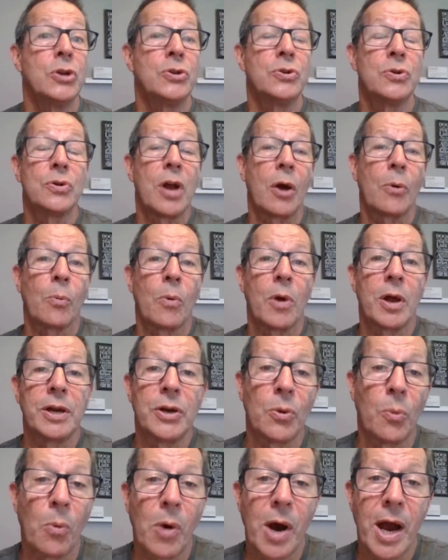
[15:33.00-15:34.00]
you're not
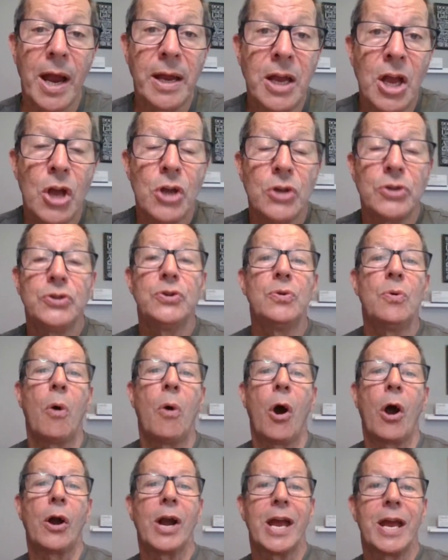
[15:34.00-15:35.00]
running away. You
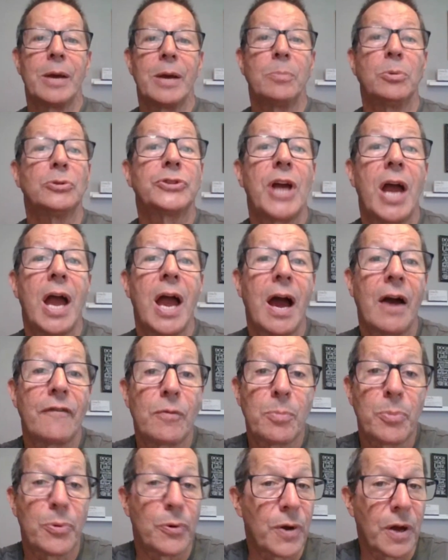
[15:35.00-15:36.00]
are able to have
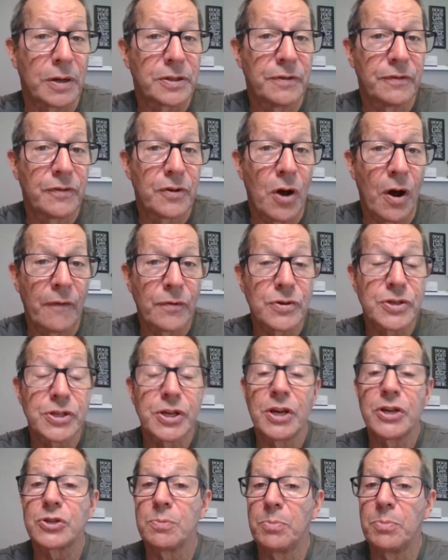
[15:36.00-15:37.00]
a productive
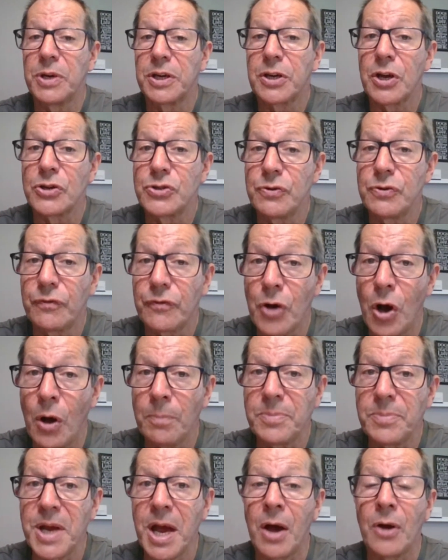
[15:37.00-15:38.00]
conversation because you've
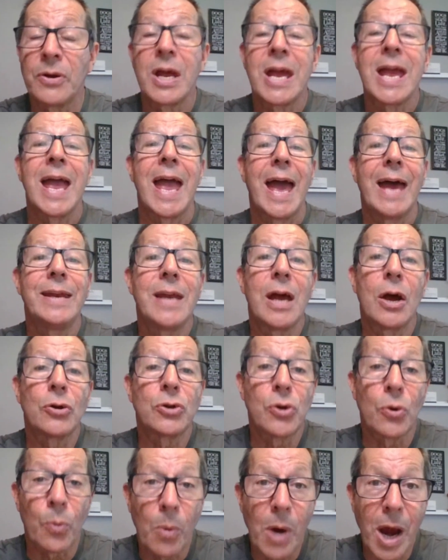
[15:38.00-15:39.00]
calmed down and now
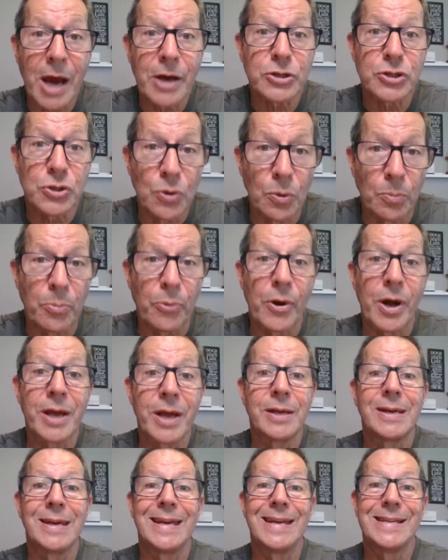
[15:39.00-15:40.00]
your rational
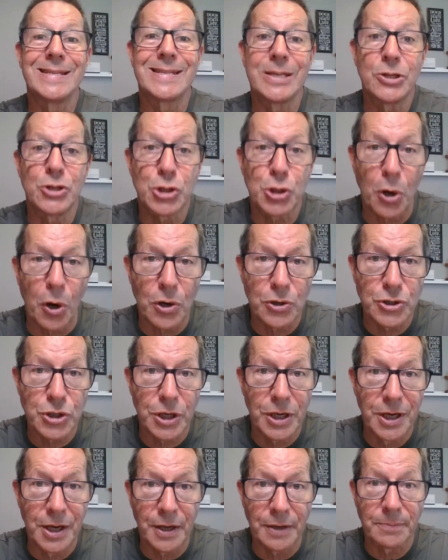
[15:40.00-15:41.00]
brain is in charge
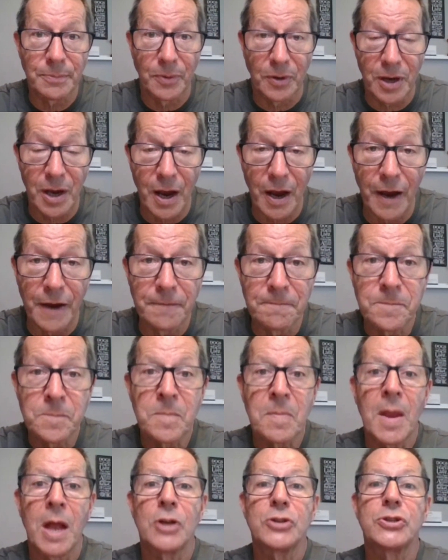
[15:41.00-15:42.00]
again. Okay.
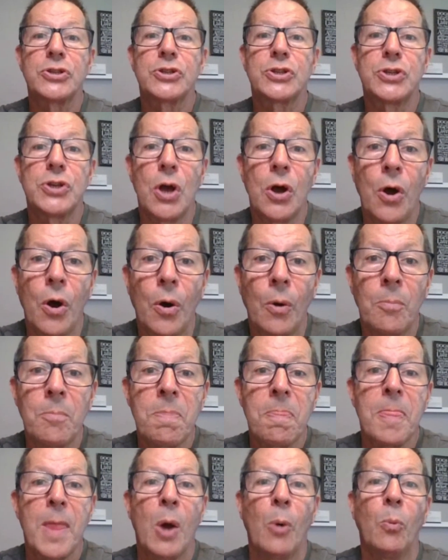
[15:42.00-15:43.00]
So
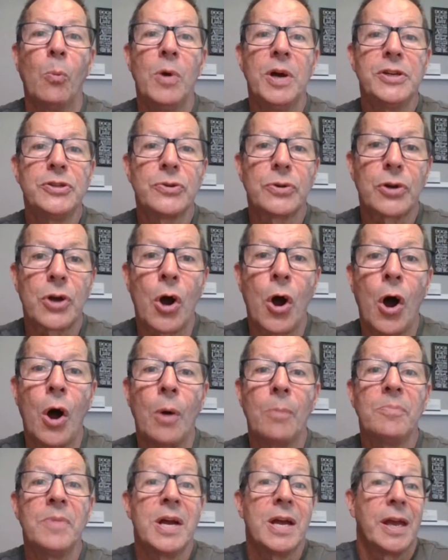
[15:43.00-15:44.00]
when you're
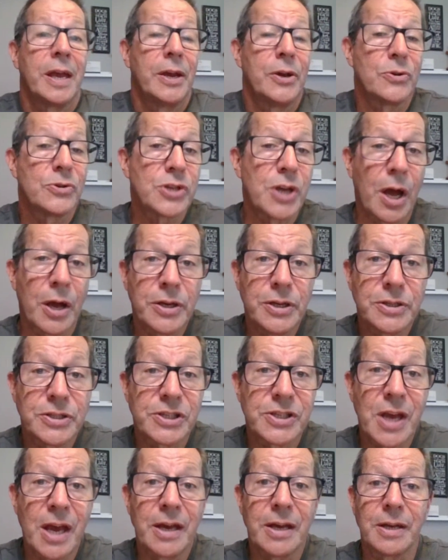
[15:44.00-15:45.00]
calm, here's how you
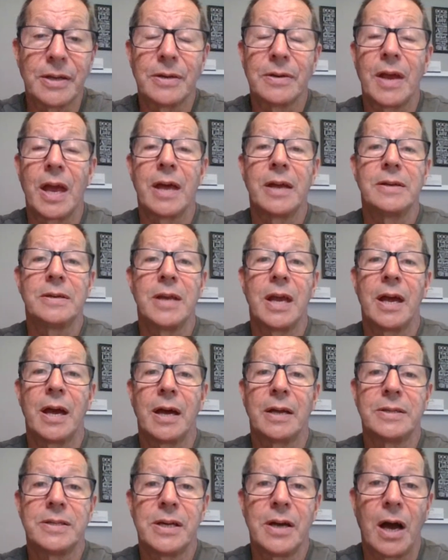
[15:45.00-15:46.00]
say it.
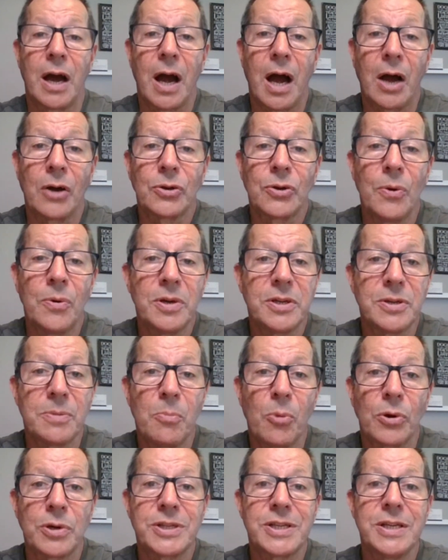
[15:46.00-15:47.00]
And I'll go into
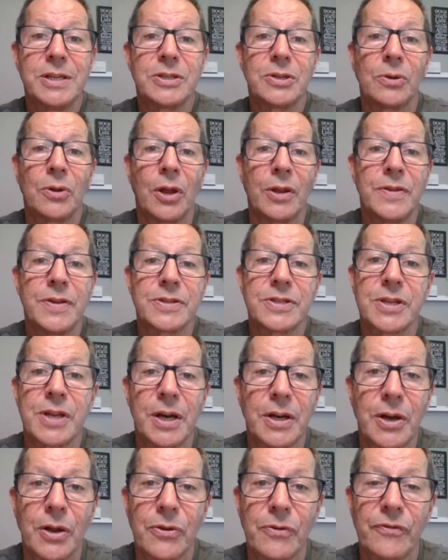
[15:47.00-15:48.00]
more detail on this in
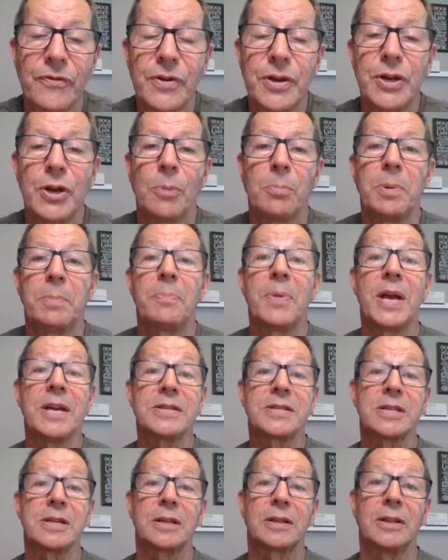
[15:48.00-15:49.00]
another video, but
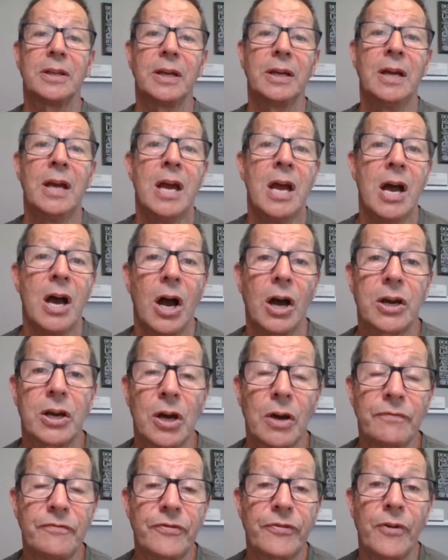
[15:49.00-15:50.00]
basically a
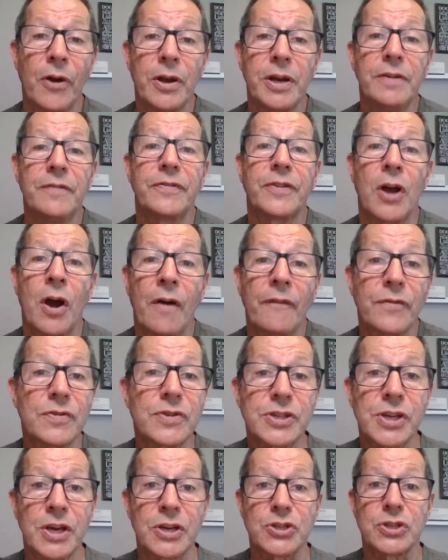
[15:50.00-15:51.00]
confrontive
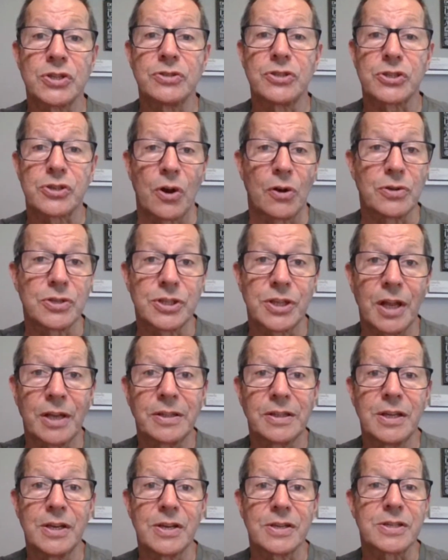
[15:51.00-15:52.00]
conversation starts
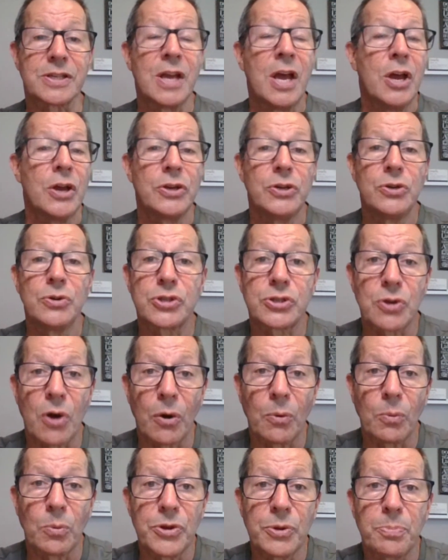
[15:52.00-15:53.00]
like this. You
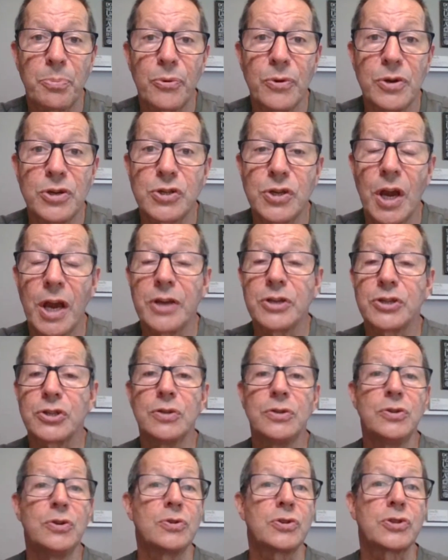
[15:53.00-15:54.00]
start with
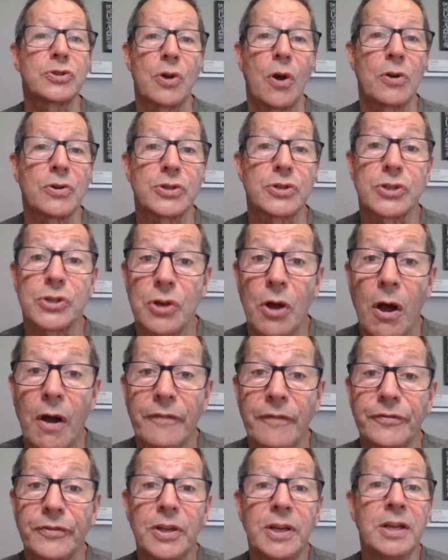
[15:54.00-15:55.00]
appreciation, you start
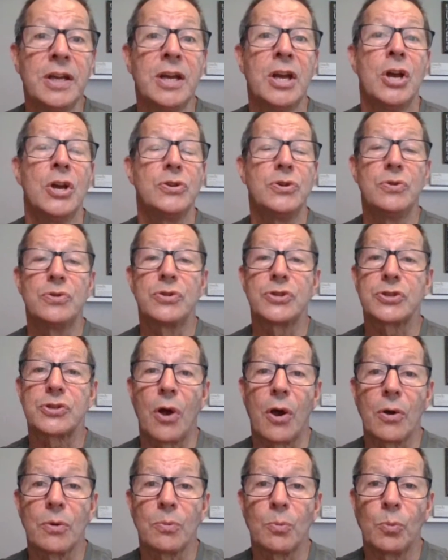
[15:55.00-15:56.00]
softly, you
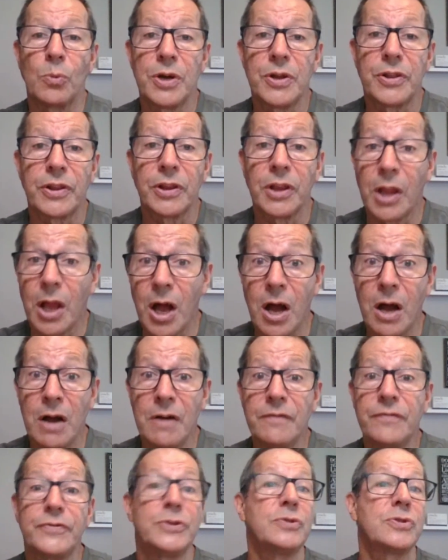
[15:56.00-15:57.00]
start with
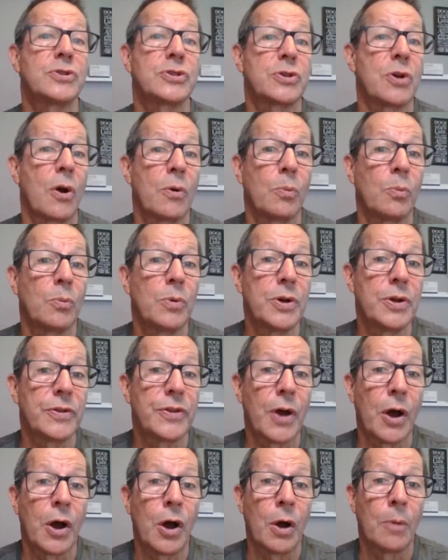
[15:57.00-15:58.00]
love, you start
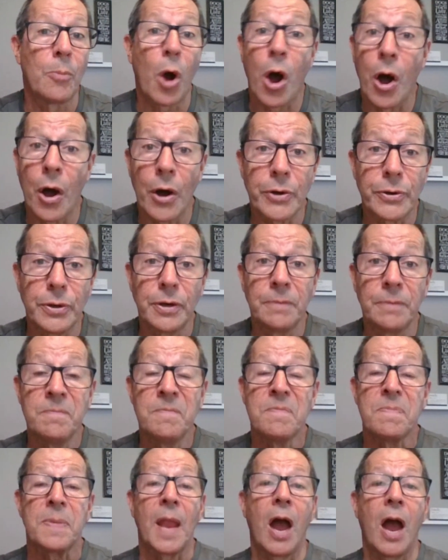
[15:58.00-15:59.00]
with honor,
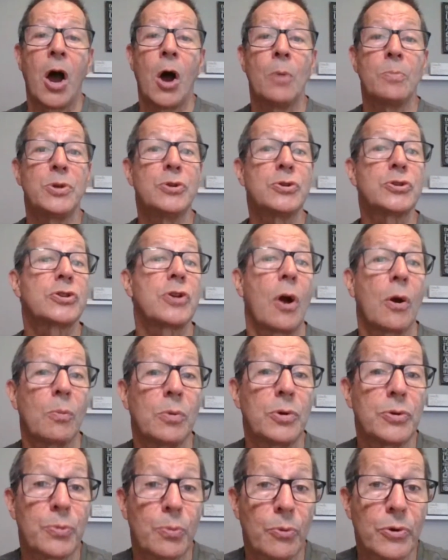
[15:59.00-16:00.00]
you start
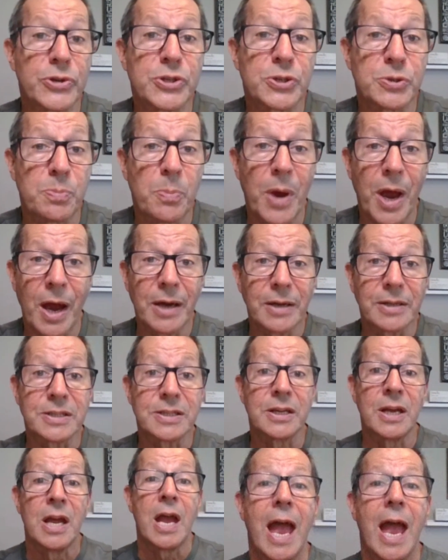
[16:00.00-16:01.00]
with respect,
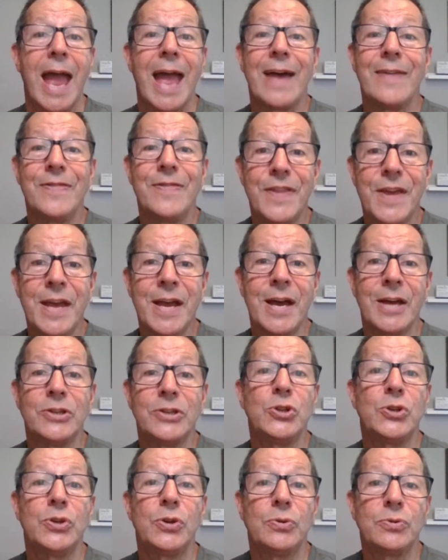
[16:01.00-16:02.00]
and then
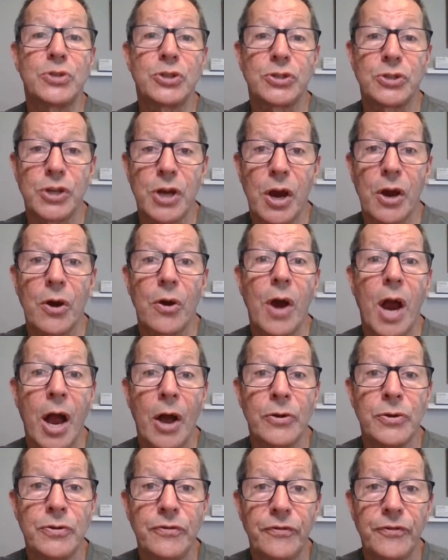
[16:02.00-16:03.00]
you share how
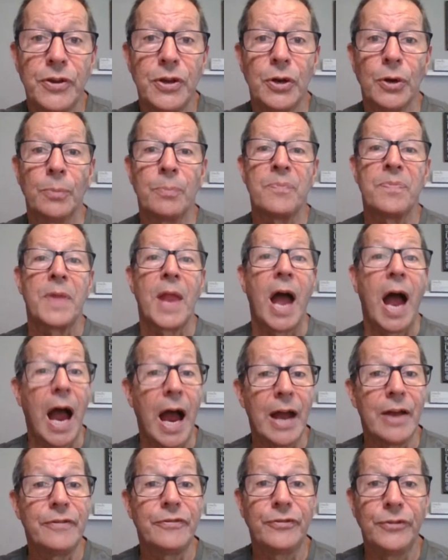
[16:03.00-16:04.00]
you feel.
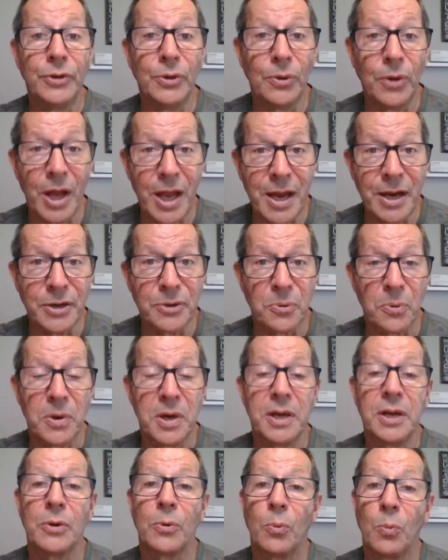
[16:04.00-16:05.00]
I feel
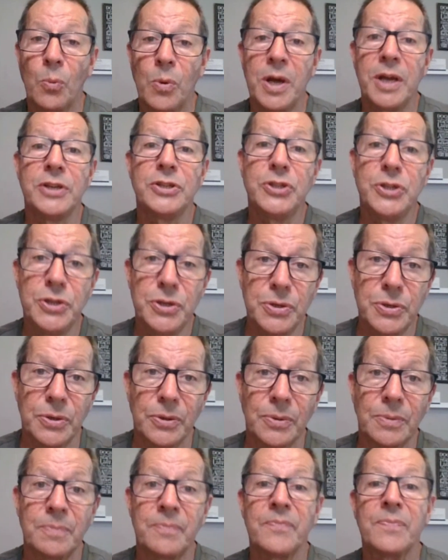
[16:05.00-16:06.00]
angry when
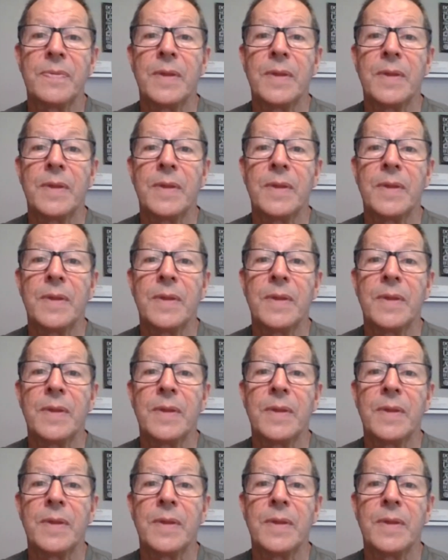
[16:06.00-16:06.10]
you,